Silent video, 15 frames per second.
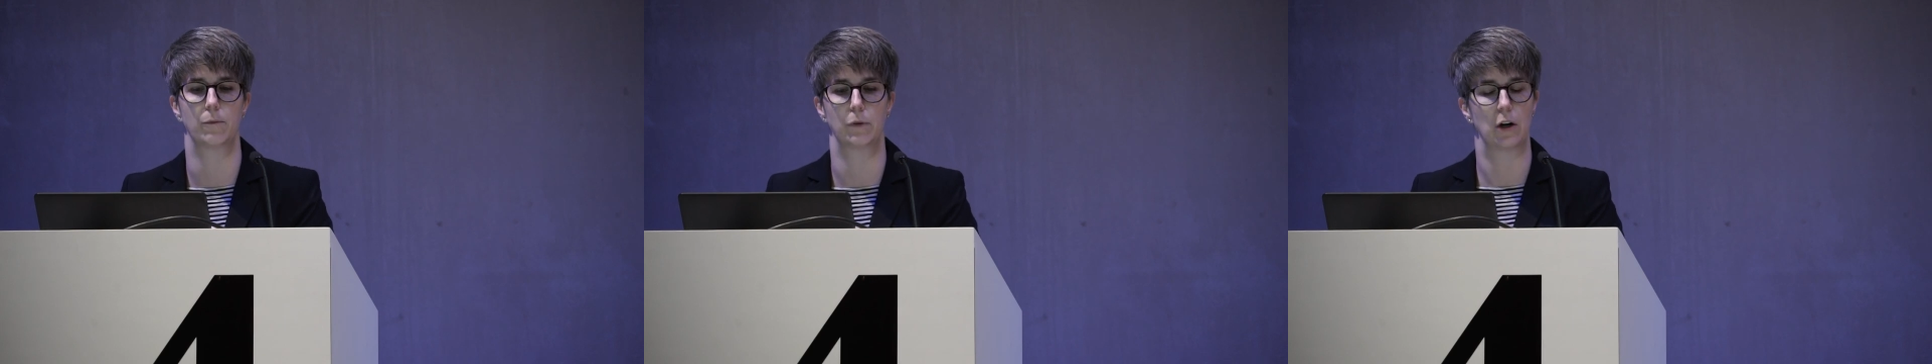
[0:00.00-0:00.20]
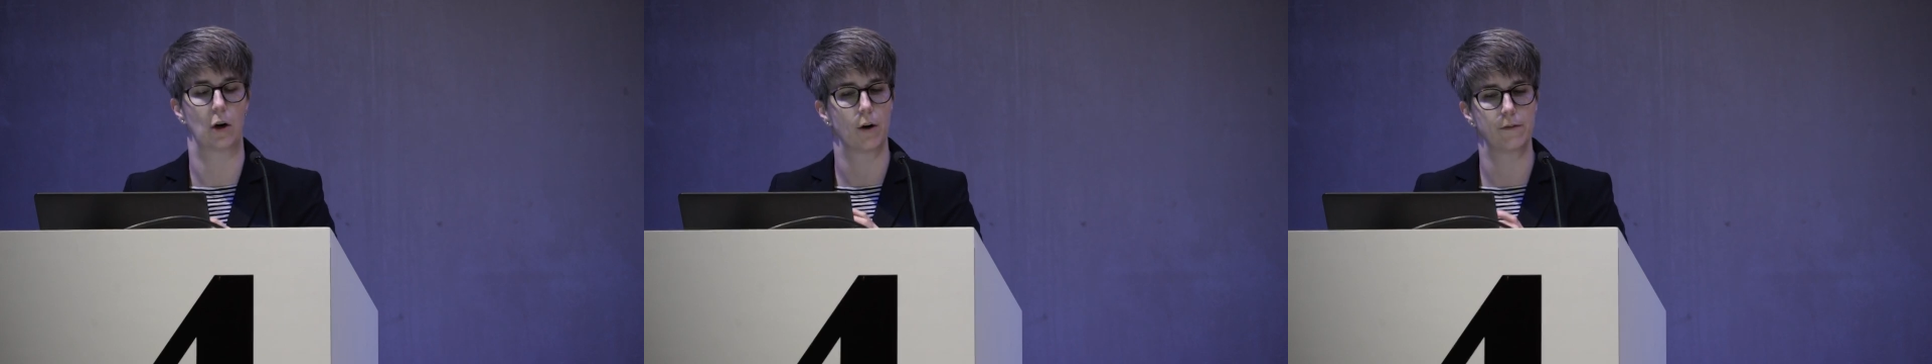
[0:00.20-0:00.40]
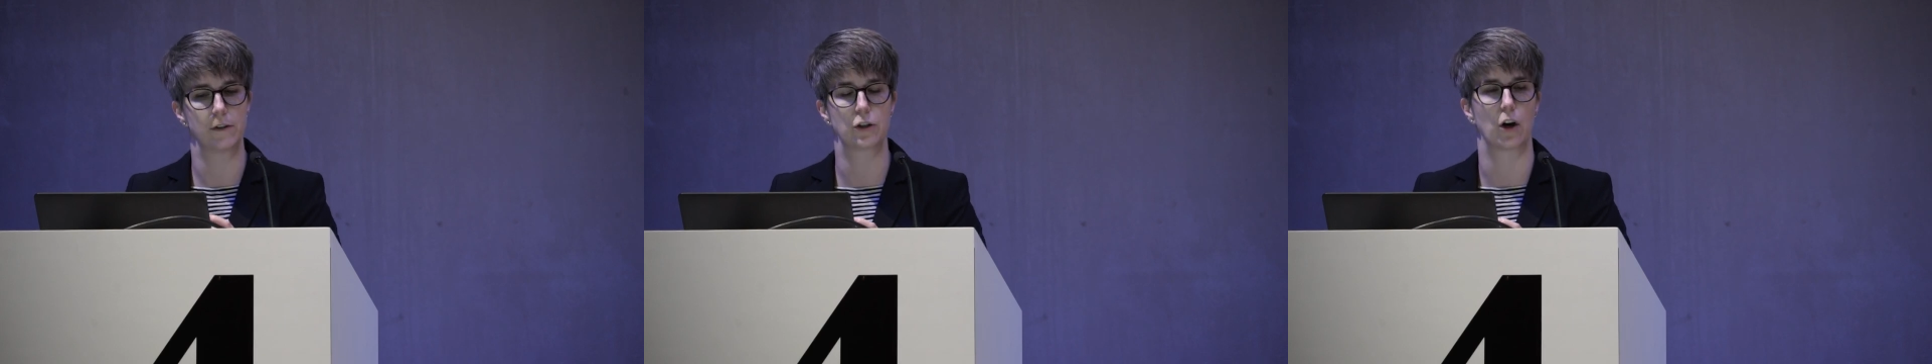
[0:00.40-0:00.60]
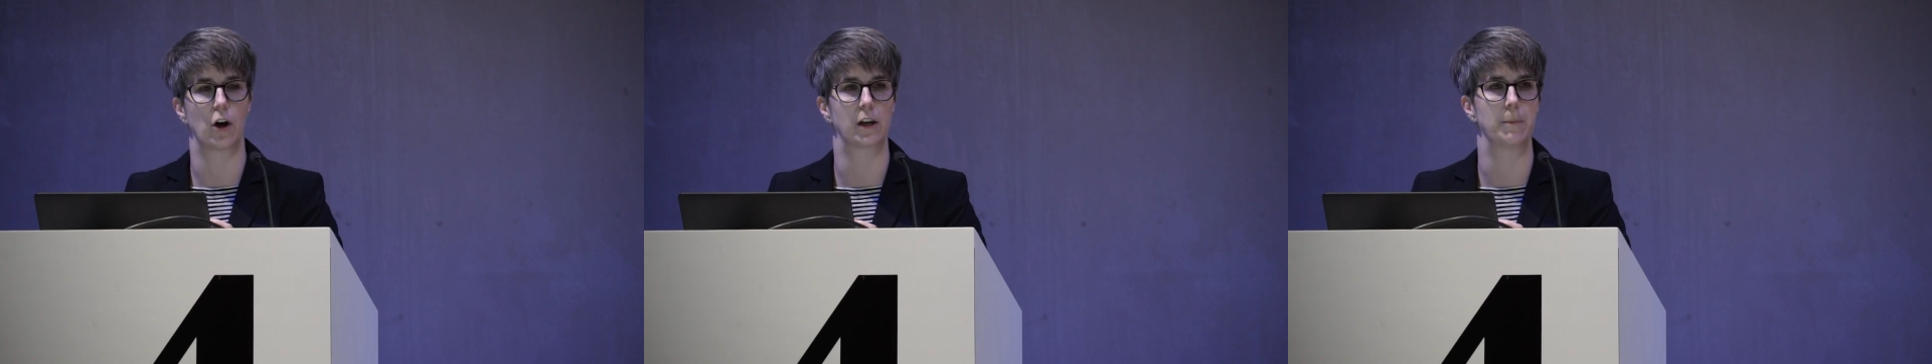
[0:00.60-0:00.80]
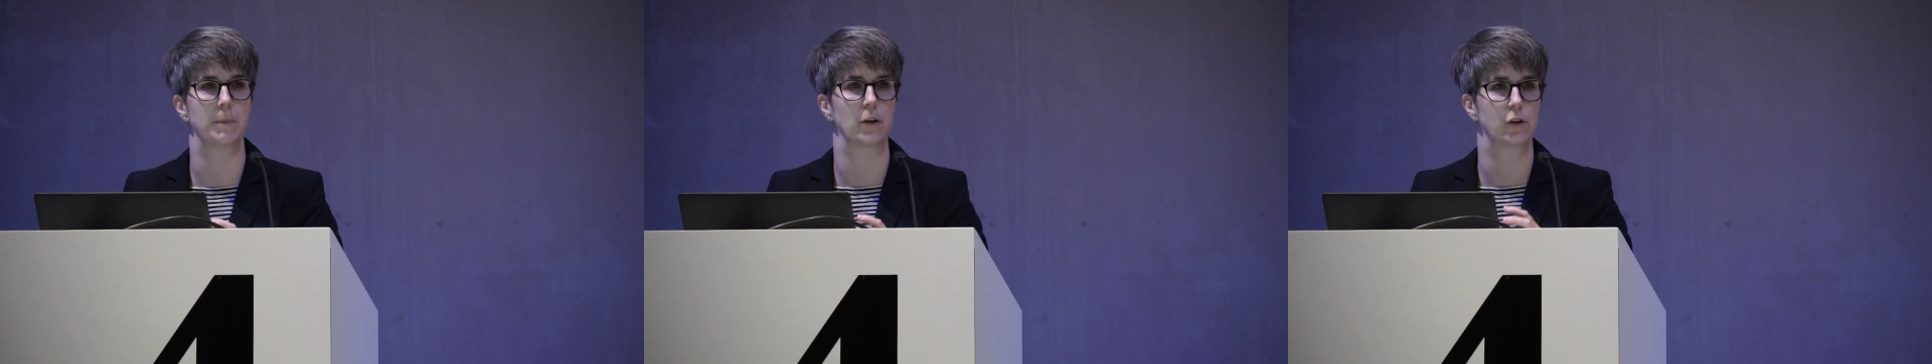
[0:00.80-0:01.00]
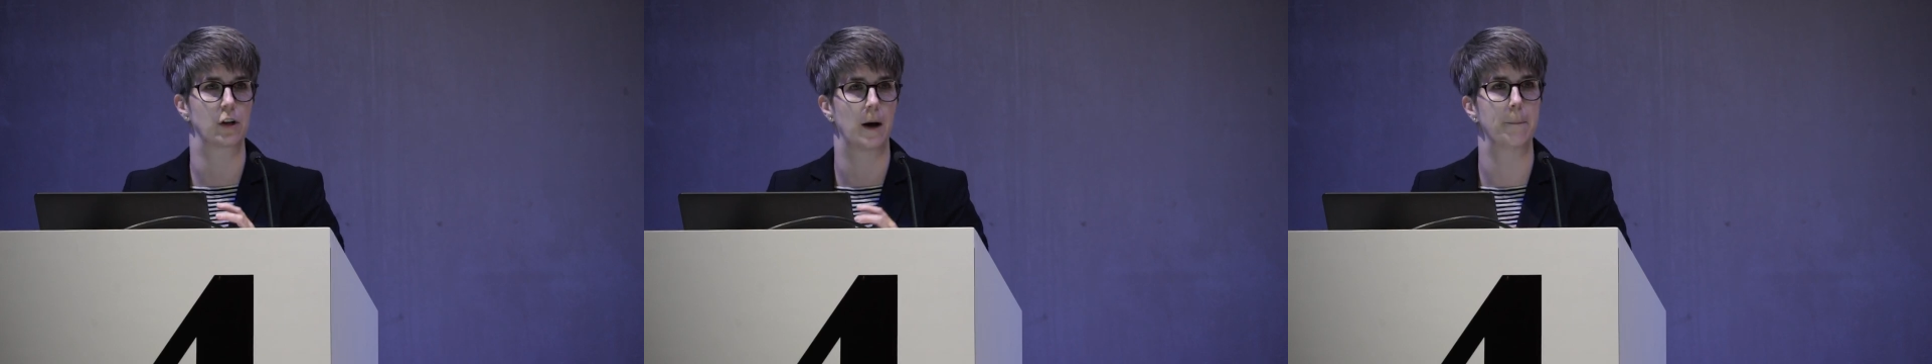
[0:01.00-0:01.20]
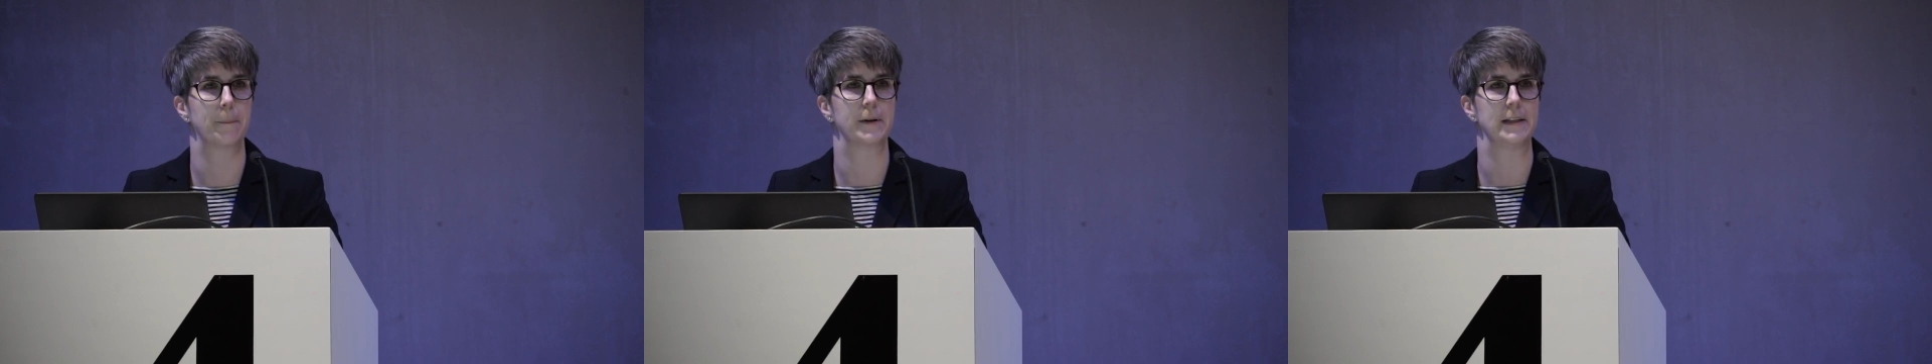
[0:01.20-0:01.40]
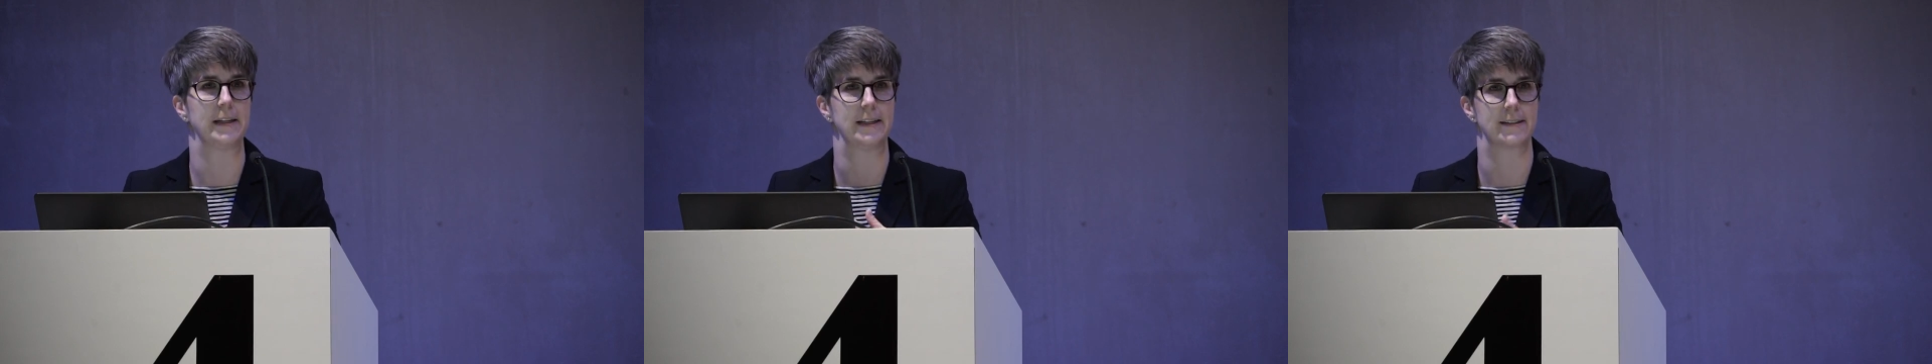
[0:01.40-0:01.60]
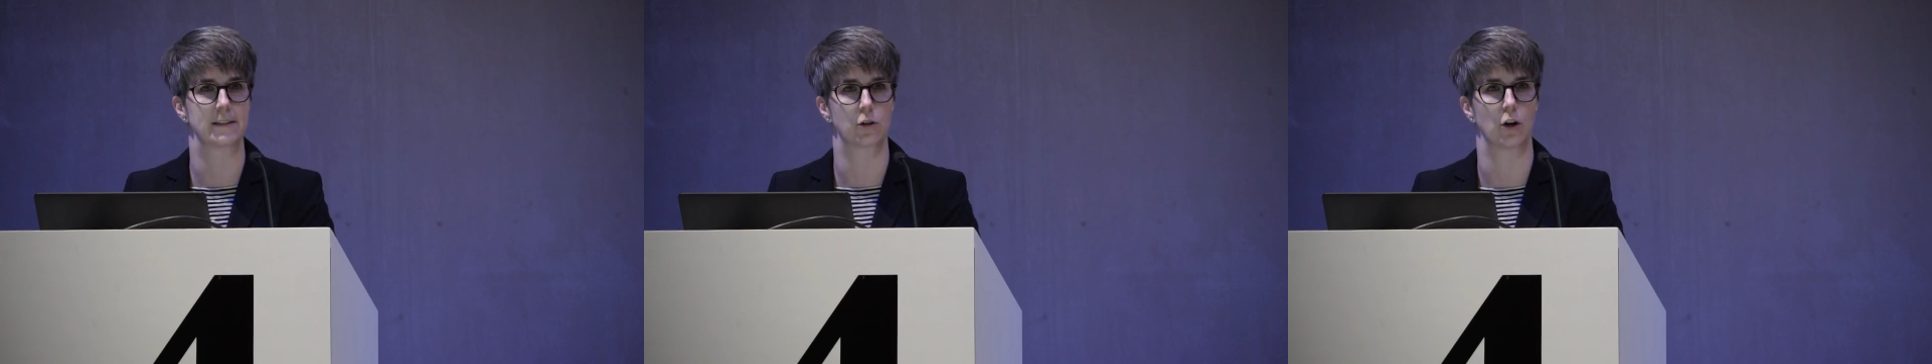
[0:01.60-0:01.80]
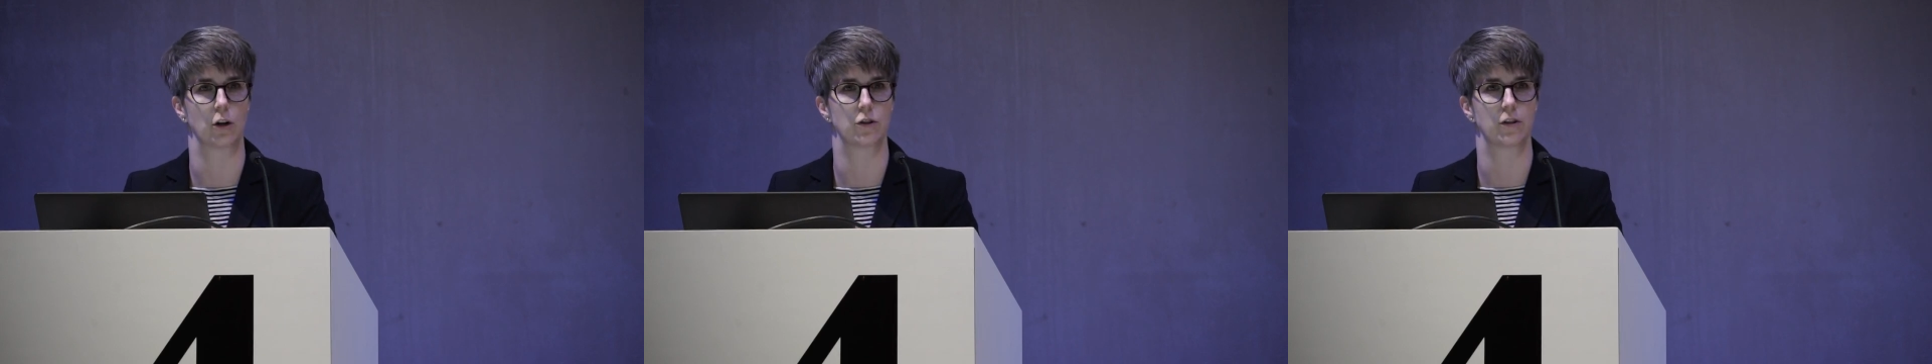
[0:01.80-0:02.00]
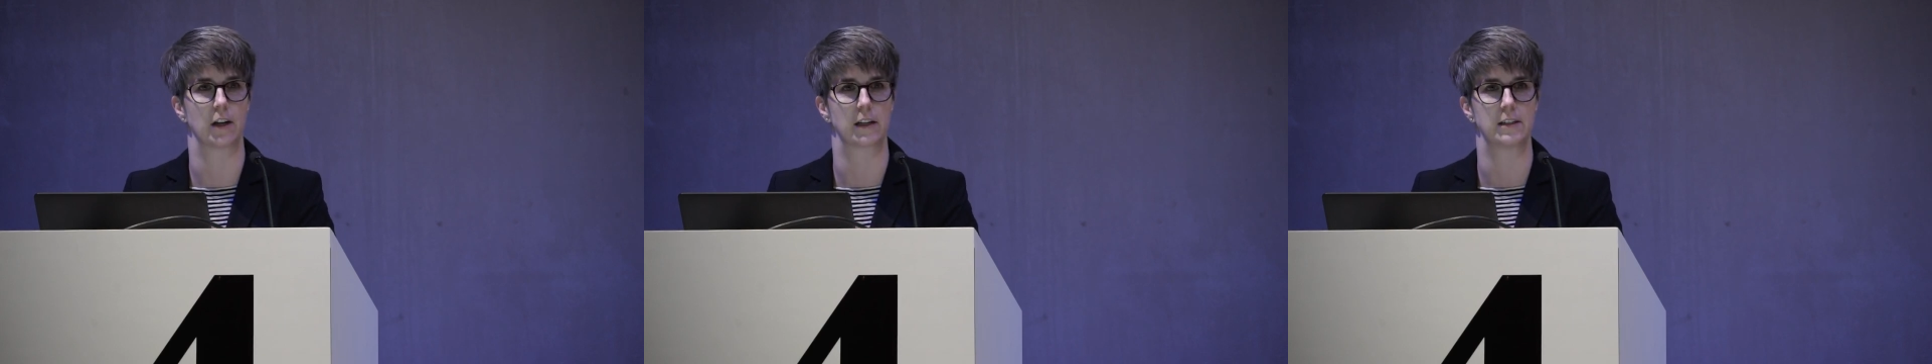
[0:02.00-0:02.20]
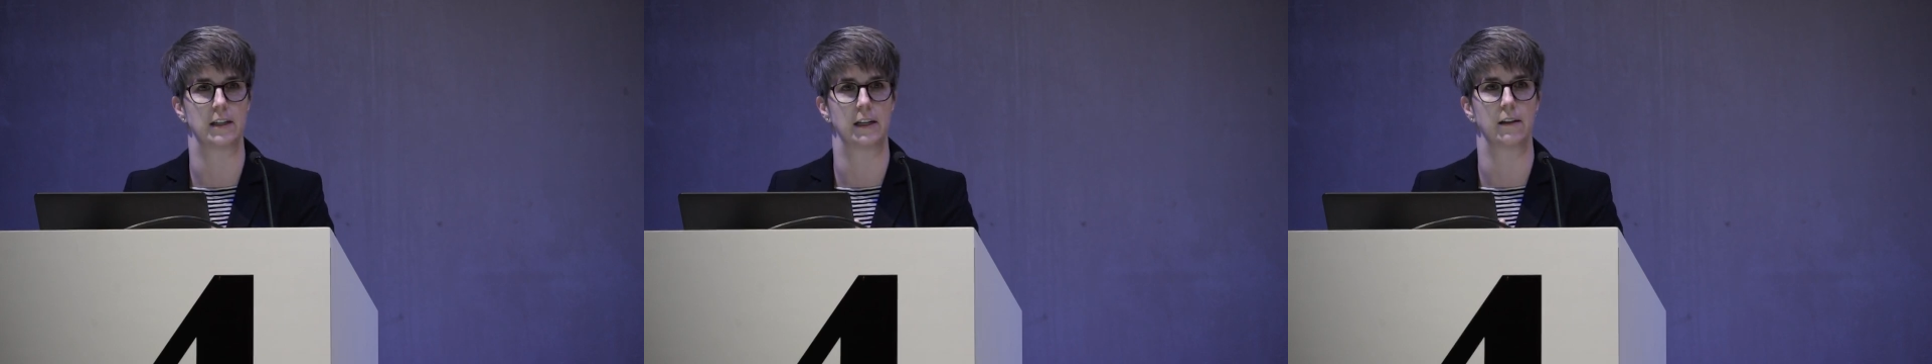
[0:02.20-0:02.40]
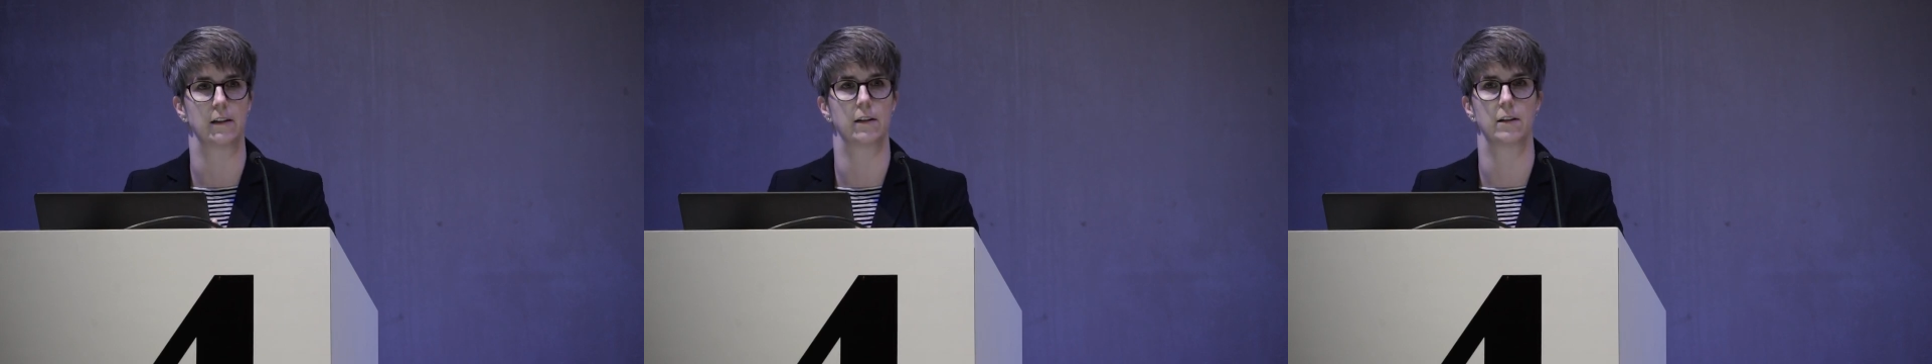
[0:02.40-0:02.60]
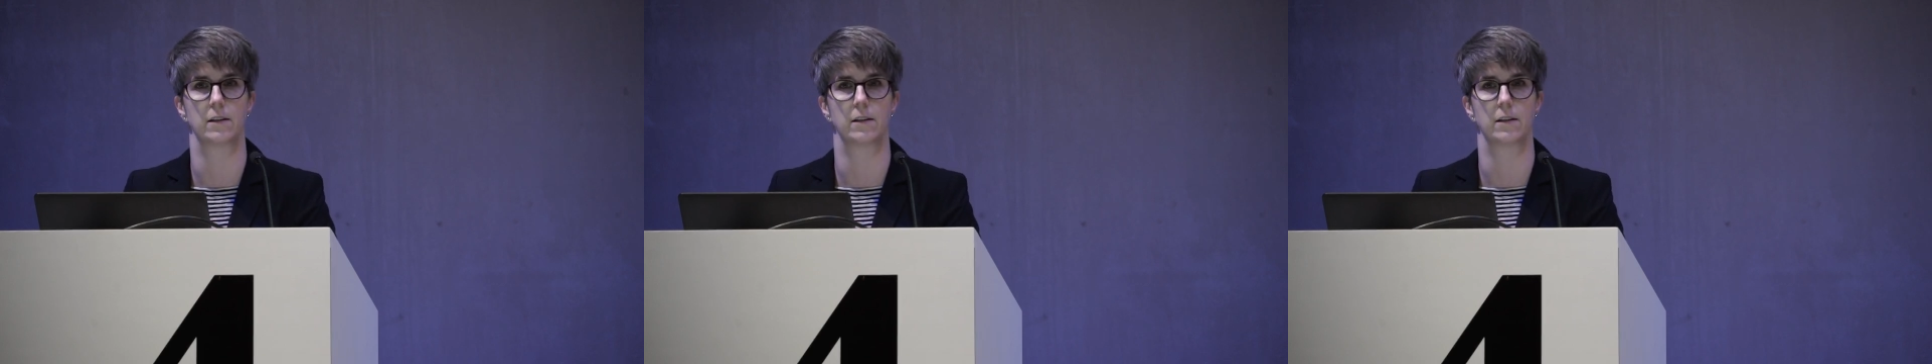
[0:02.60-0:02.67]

we're often talking about companies contracting